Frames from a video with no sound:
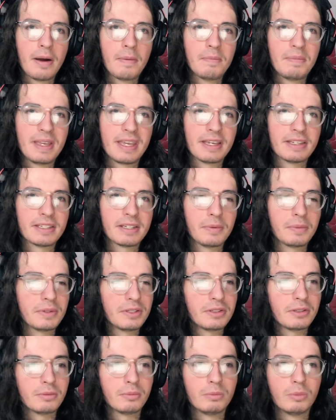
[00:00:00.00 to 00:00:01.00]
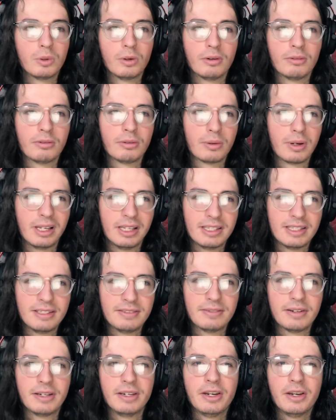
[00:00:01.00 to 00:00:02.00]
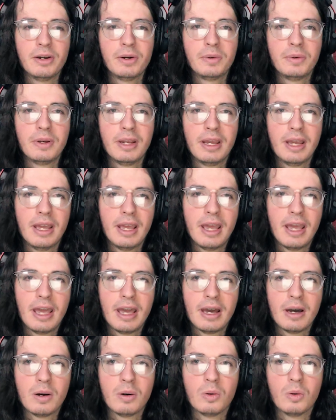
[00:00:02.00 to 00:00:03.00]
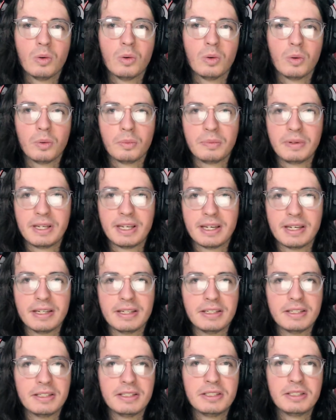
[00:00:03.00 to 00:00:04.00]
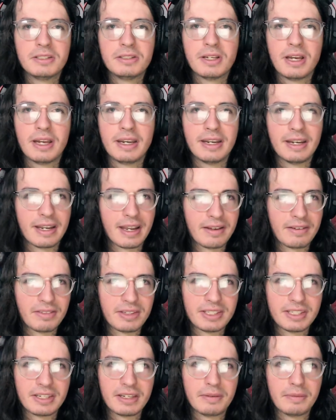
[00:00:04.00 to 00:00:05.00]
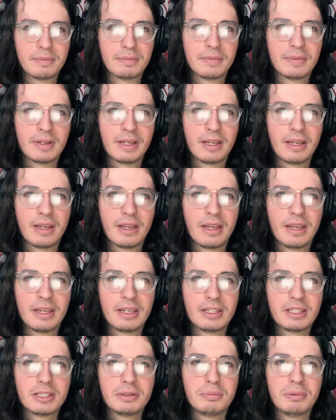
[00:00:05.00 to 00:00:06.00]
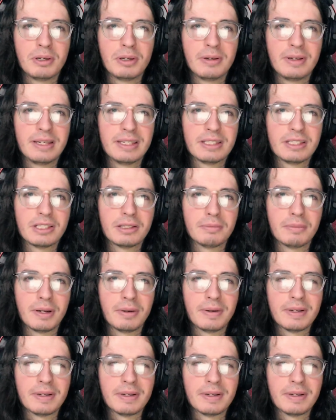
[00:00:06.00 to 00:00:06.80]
because I was more of a relative unknown, or because I didn't have the same experience on my